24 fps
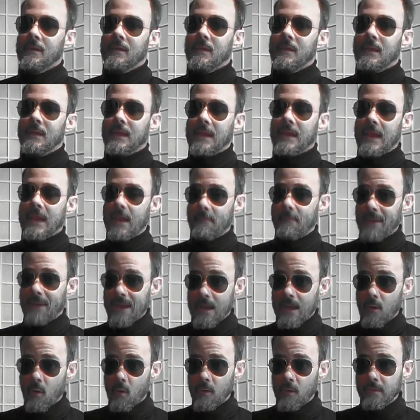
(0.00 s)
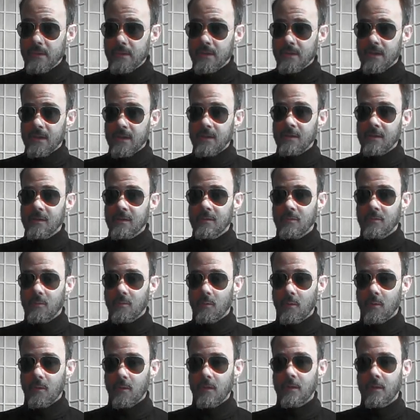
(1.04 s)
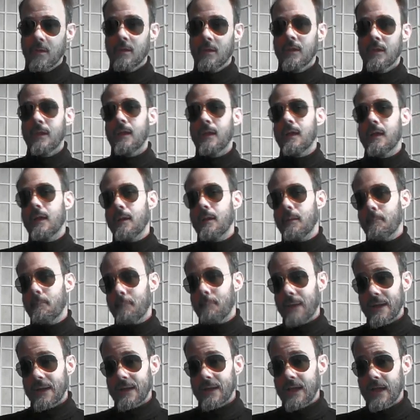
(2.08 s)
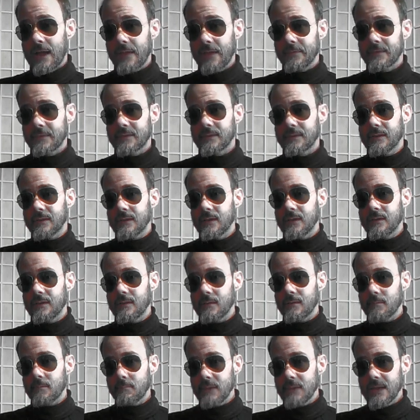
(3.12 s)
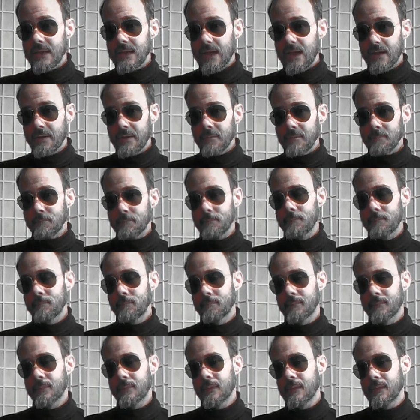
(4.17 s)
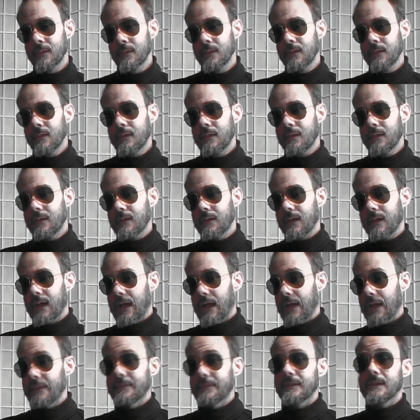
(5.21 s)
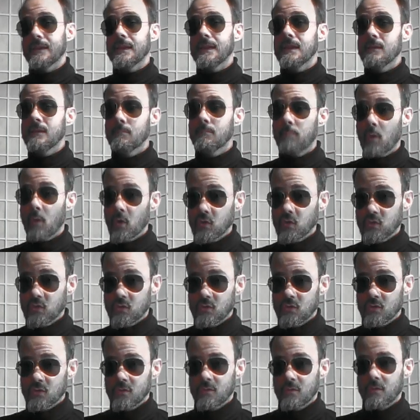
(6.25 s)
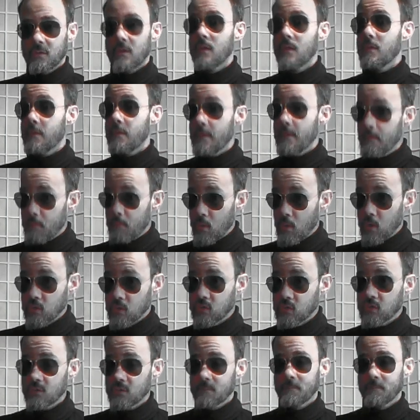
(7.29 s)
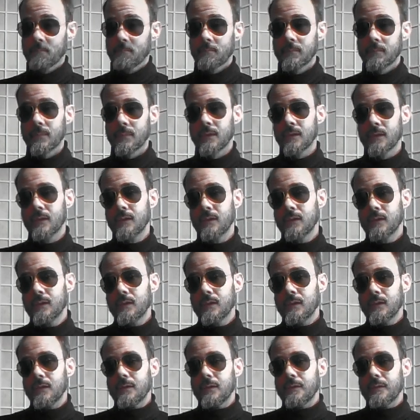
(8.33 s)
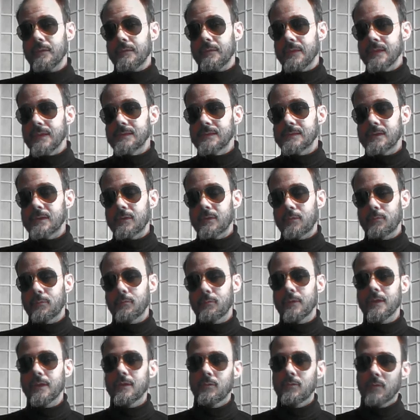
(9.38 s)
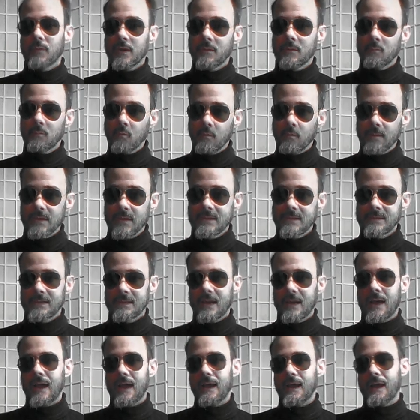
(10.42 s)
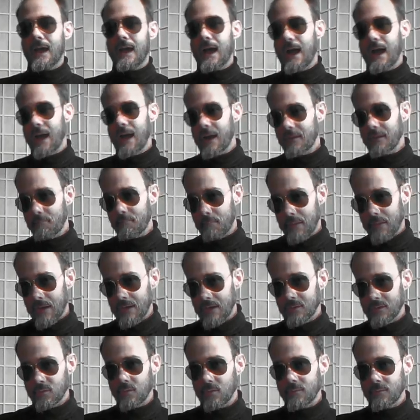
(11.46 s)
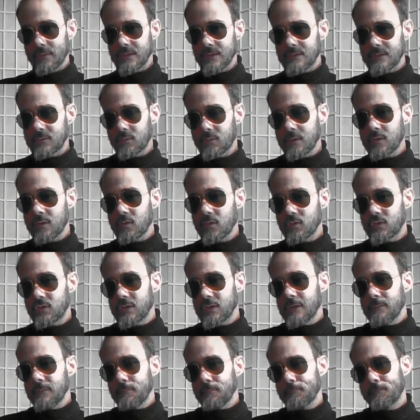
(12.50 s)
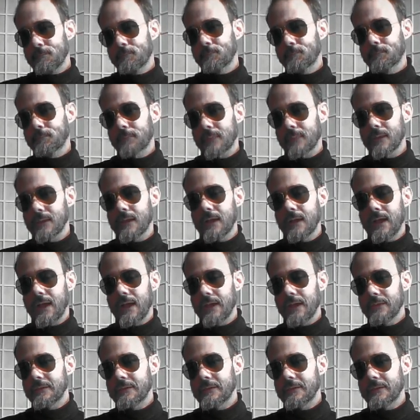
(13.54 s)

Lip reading: La Mala Ordina or Manhunt in Milan, and Il Boss, The Boss. These 3 great movies are part of this trilogy, and